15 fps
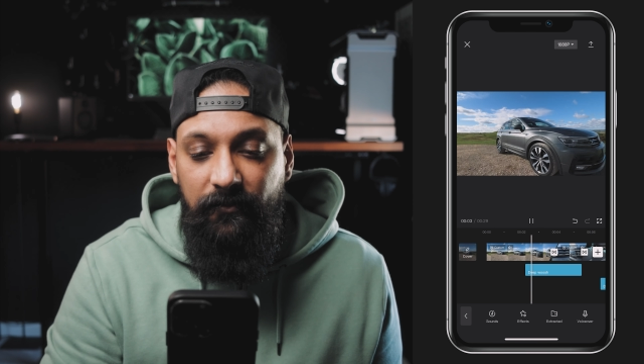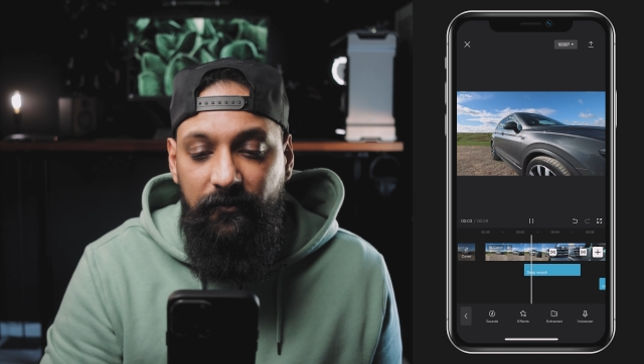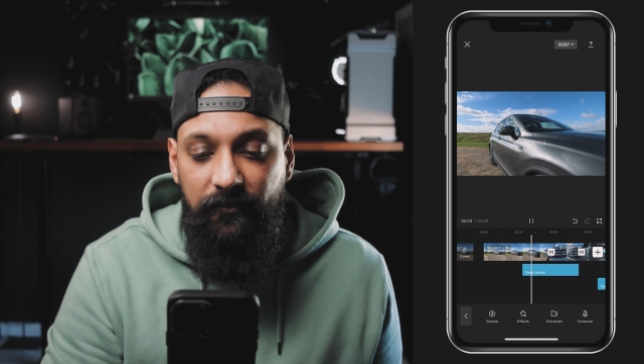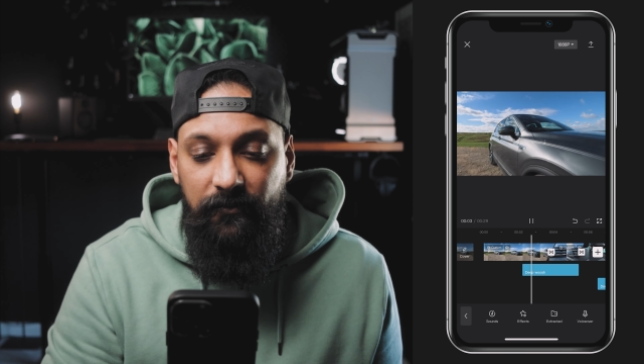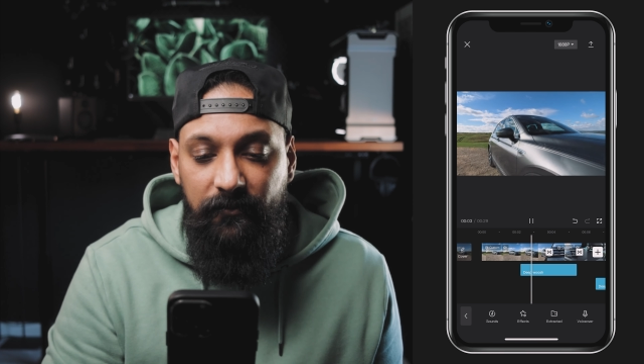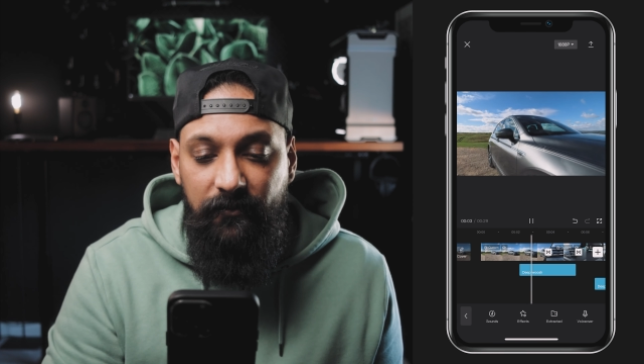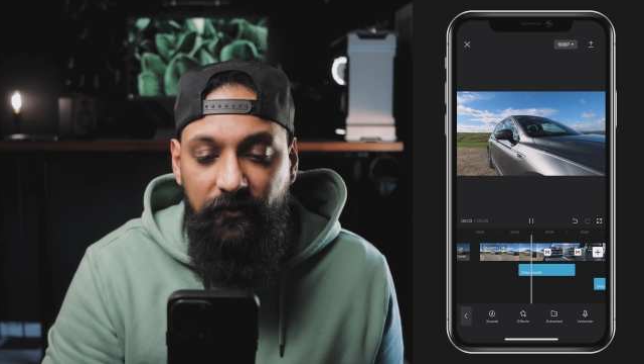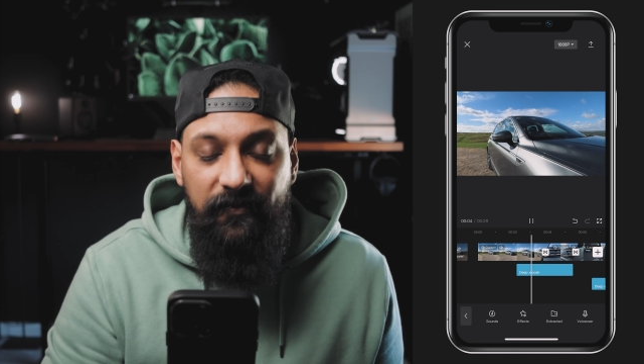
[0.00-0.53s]

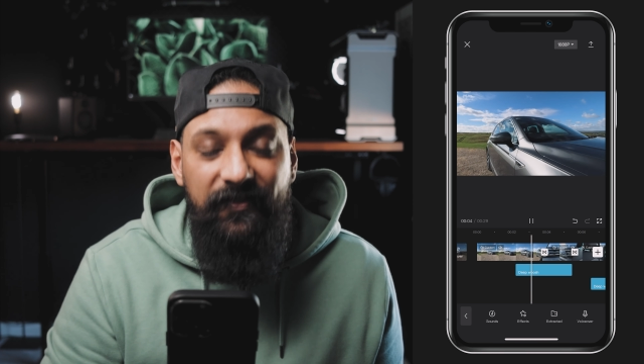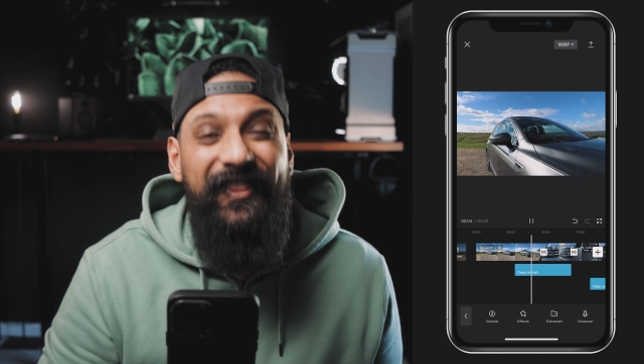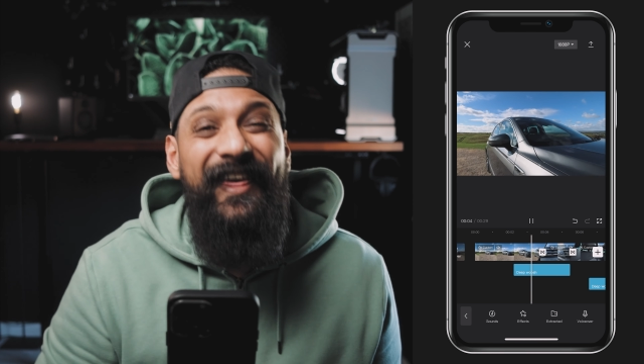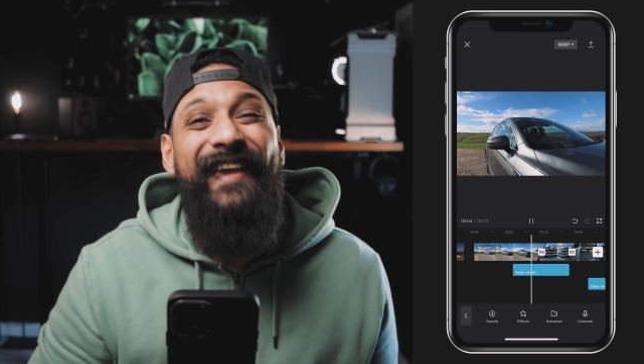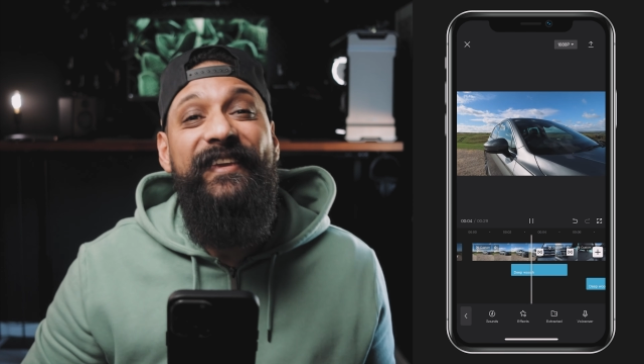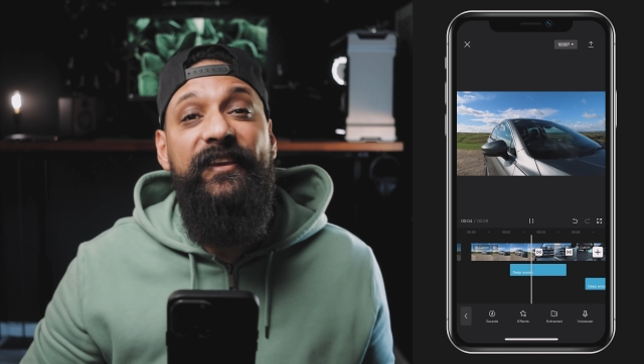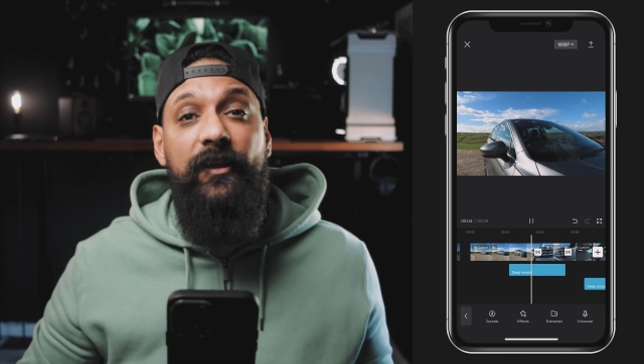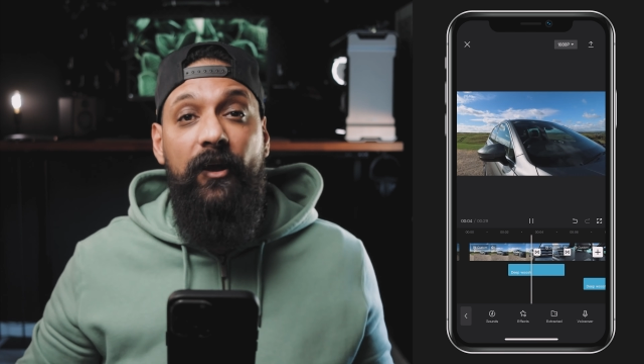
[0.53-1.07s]

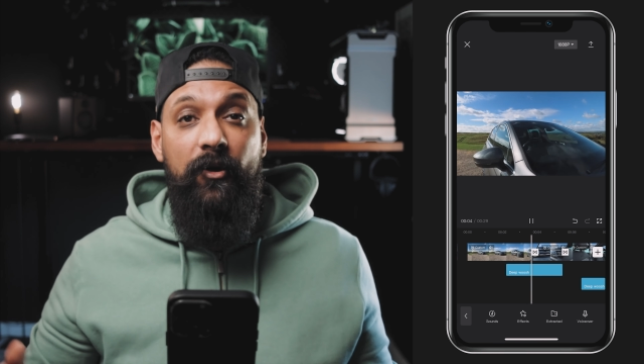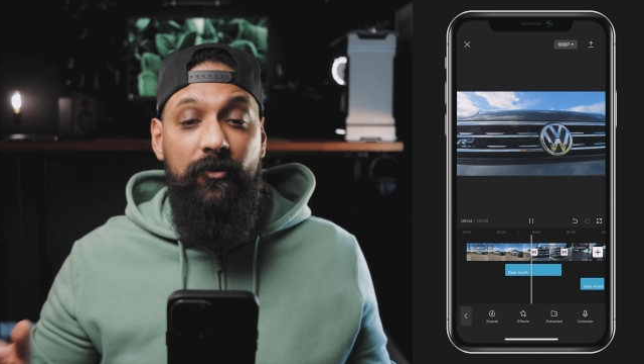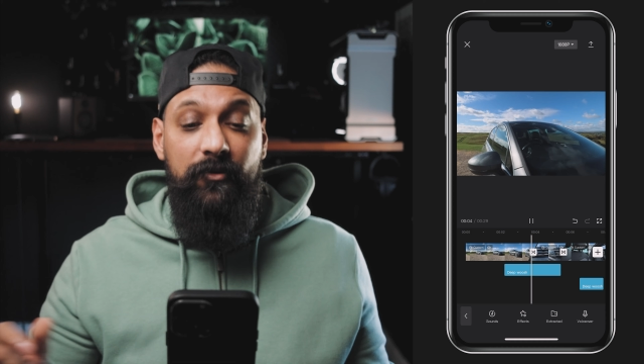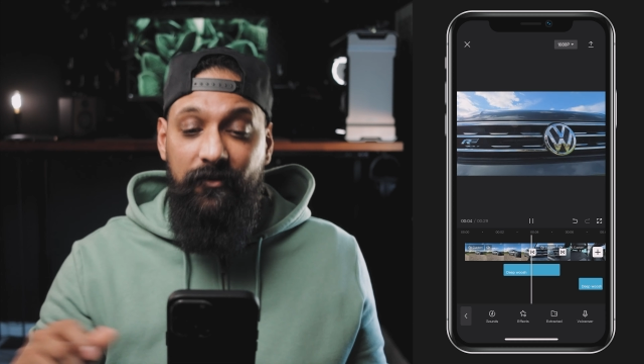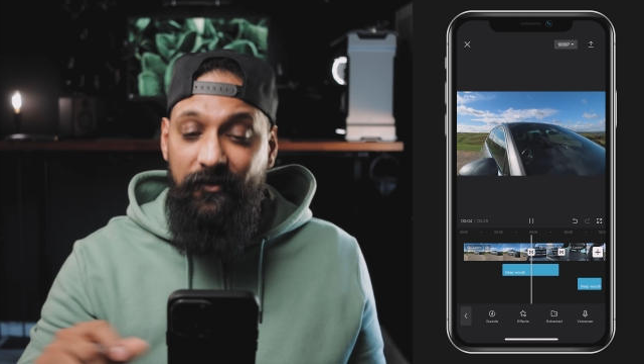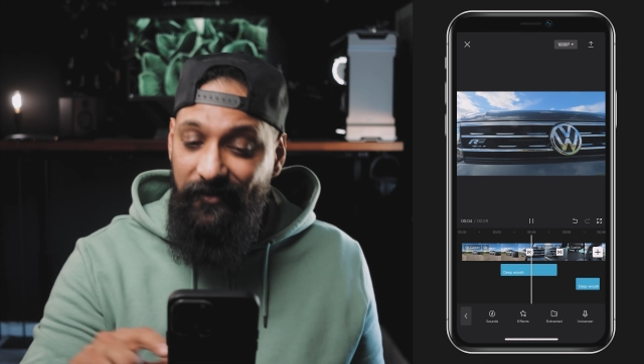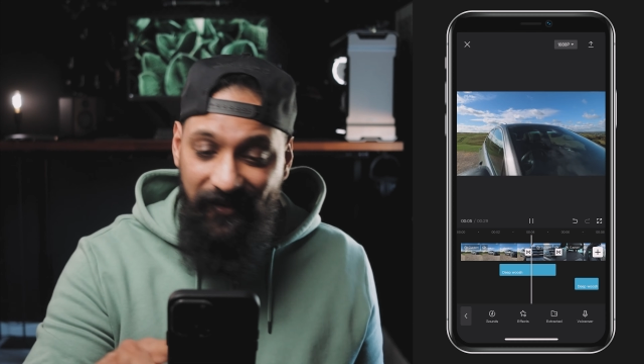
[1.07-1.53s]
There you go.